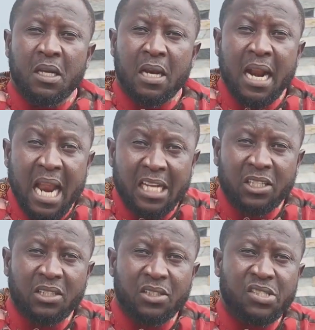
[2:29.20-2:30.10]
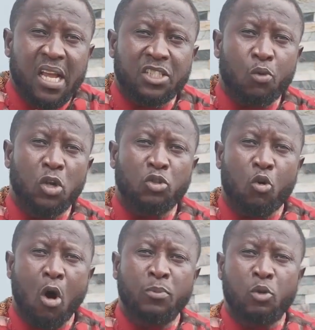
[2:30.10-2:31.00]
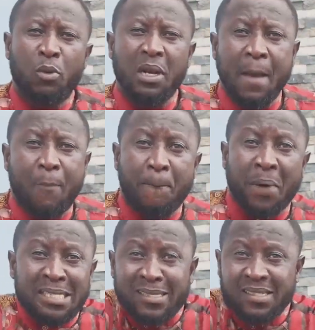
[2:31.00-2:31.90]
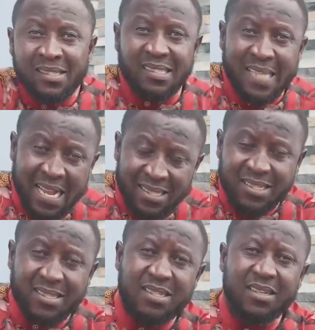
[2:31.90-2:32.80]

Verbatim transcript: Rather, she says she wants to come to Labour Party state